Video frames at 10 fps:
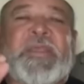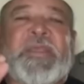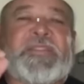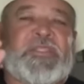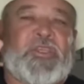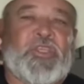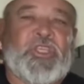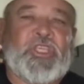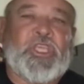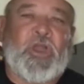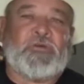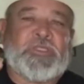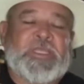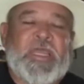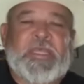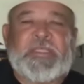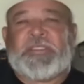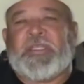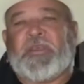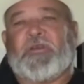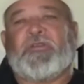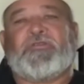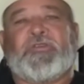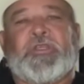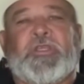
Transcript: Best young talents in the country.